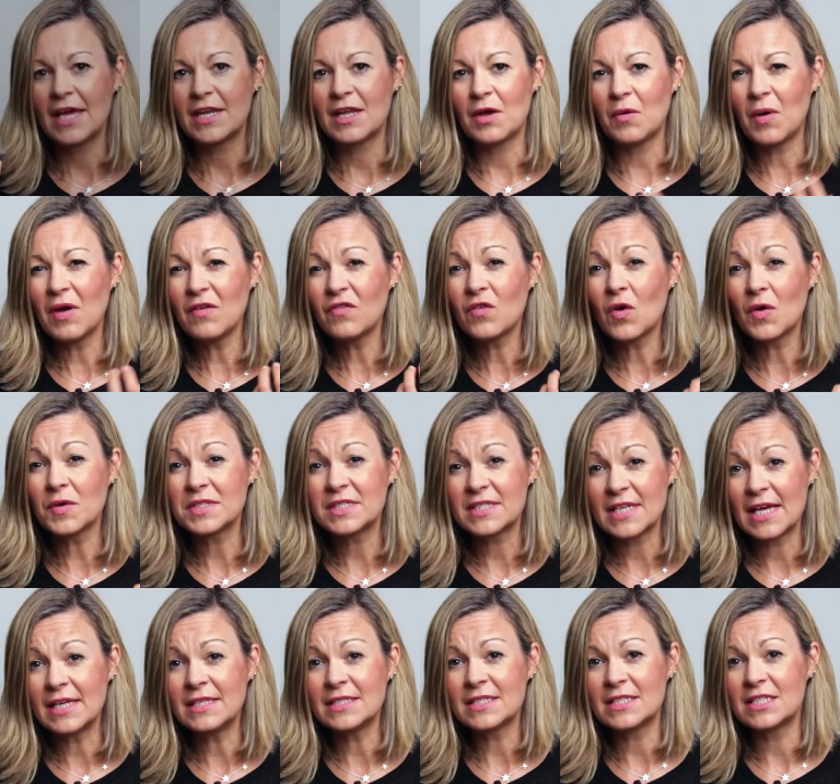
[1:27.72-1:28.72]
Now I've got
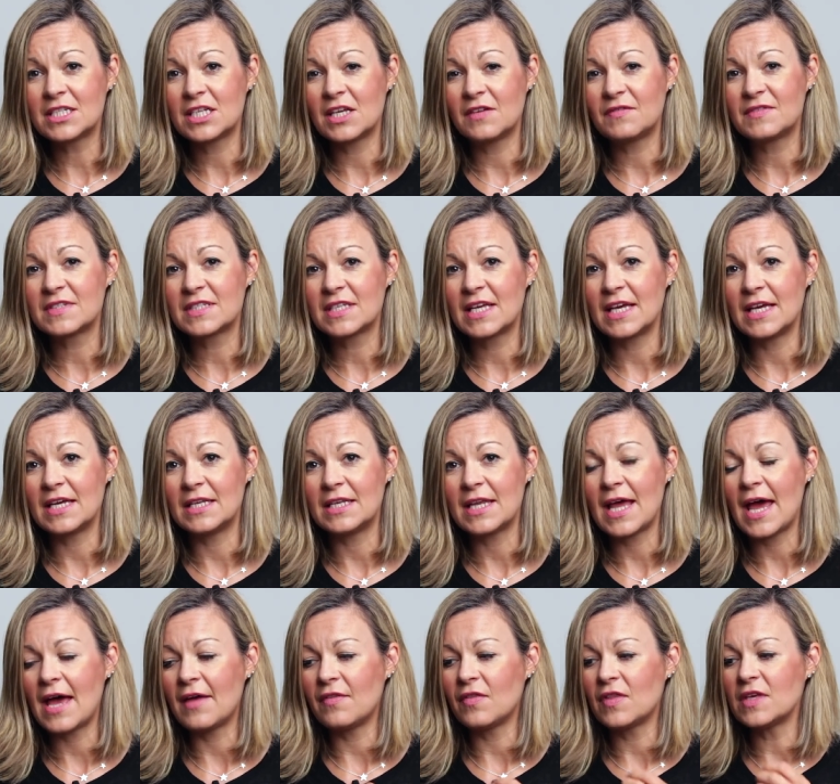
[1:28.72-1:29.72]
sensitive
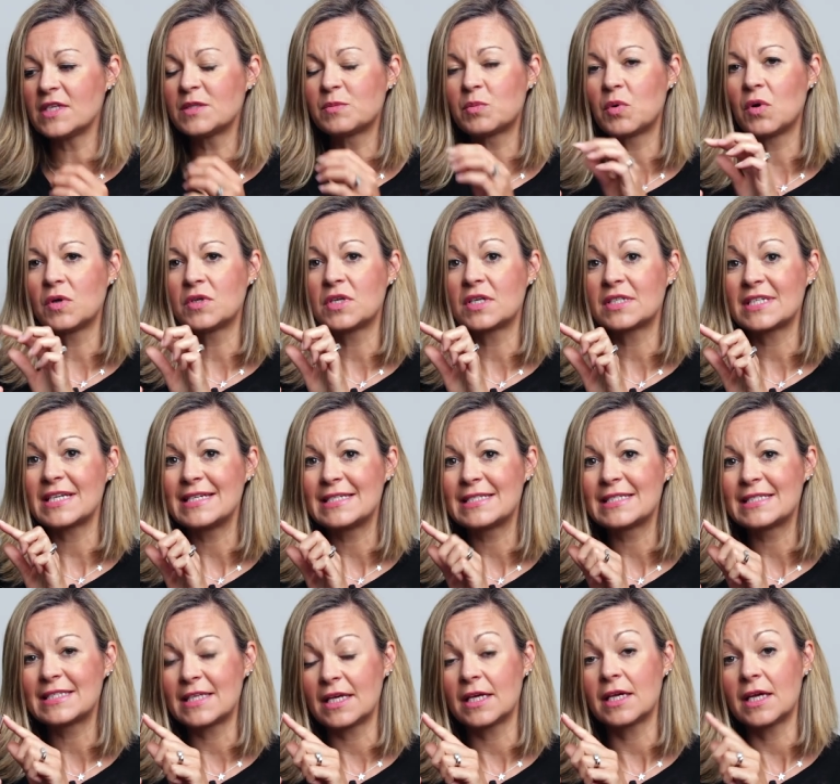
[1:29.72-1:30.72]
skin and this product
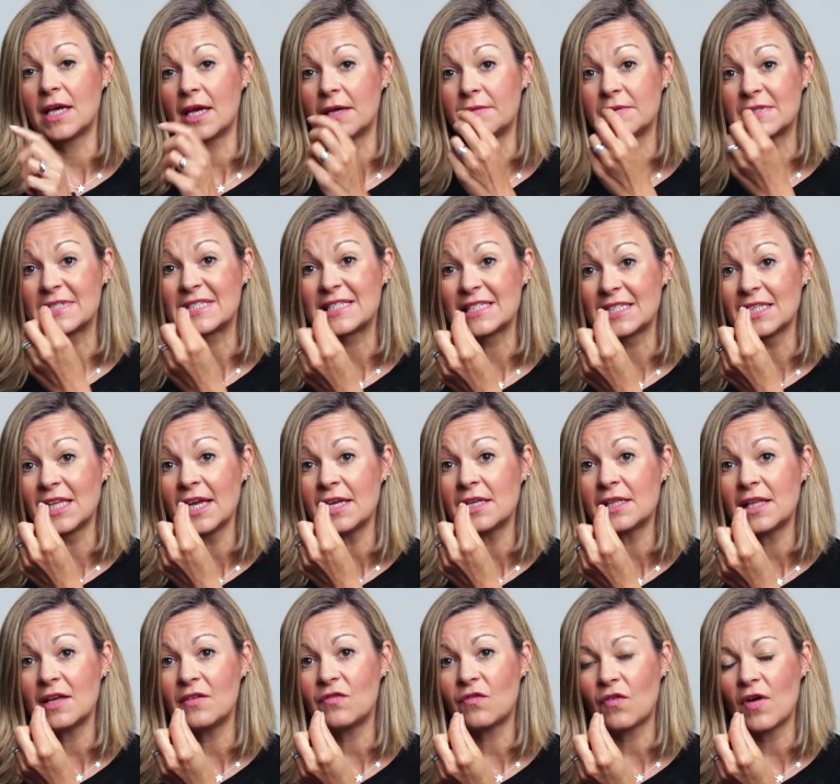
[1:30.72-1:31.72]
is uh,
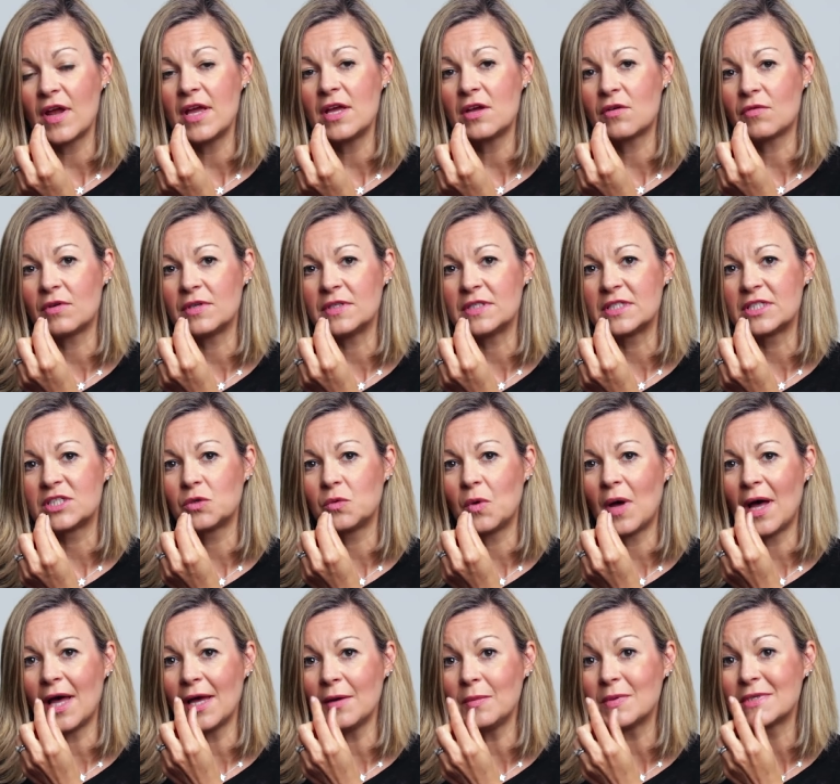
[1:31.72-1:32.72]
slightly fragrant
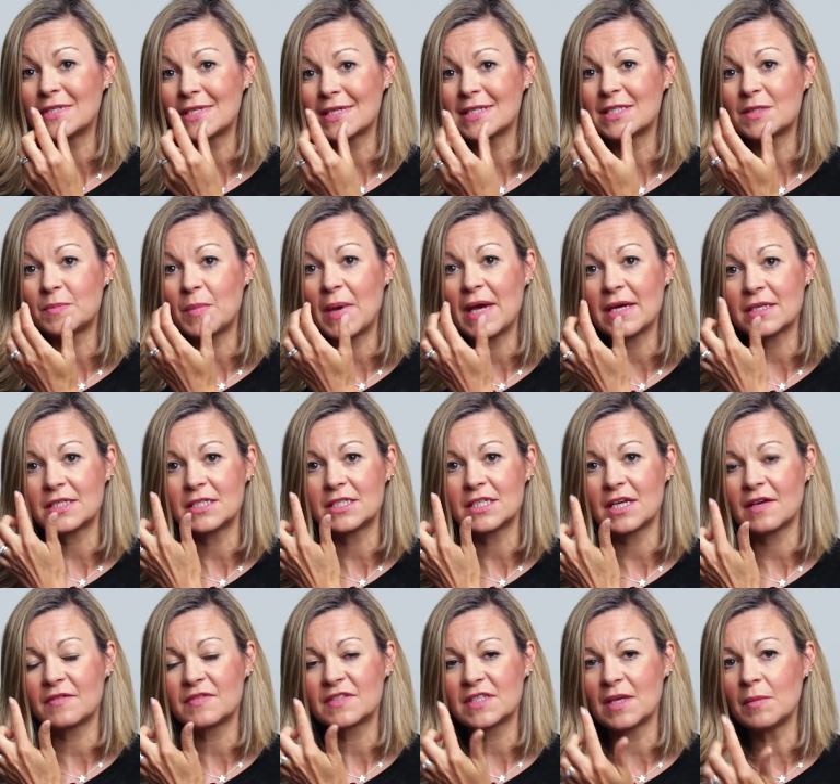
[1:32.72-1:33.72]
so I was expecting
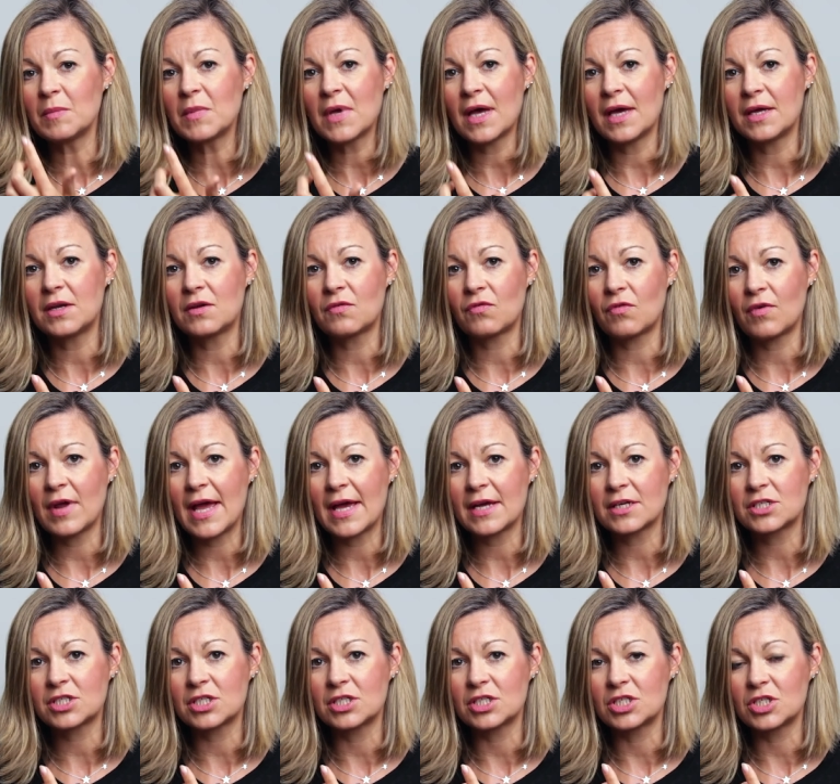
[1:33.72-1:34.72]
to have some kind of
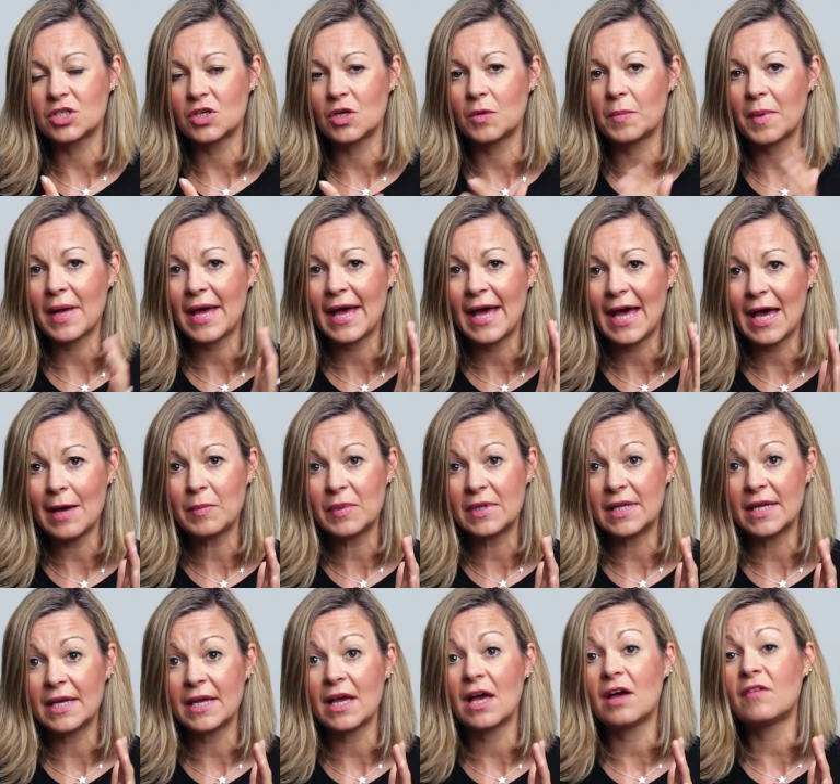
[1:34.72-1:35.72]
reaction to it but
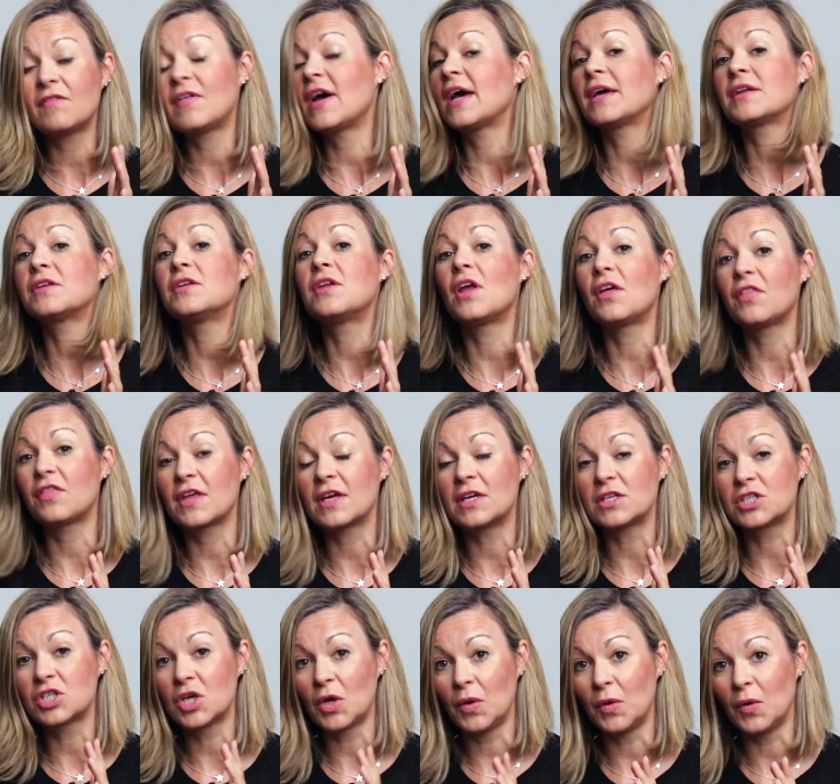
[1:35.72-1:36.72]
happily I've had nothing
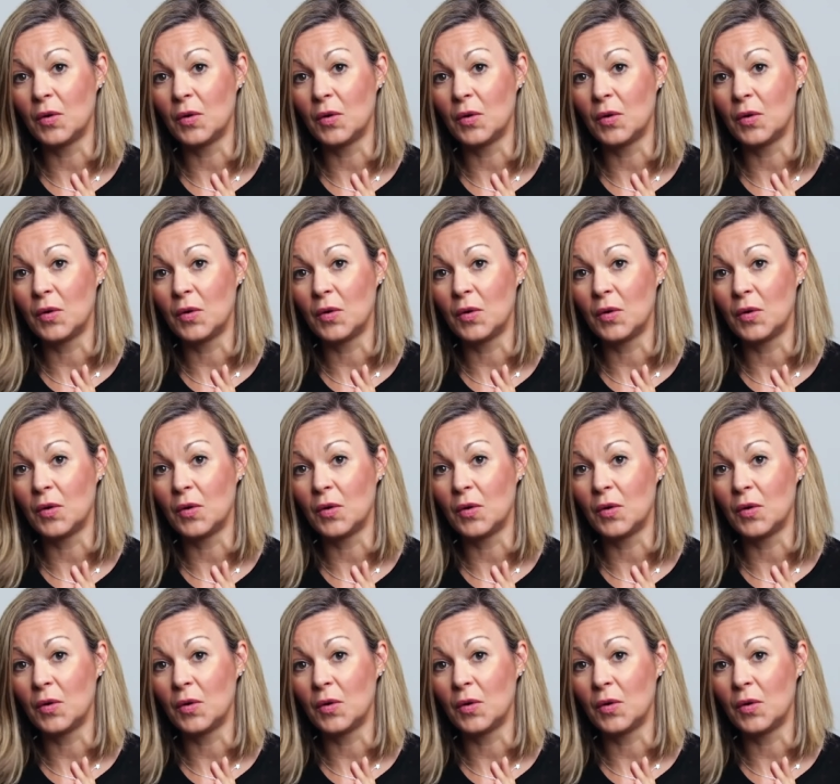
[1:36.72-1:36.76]
at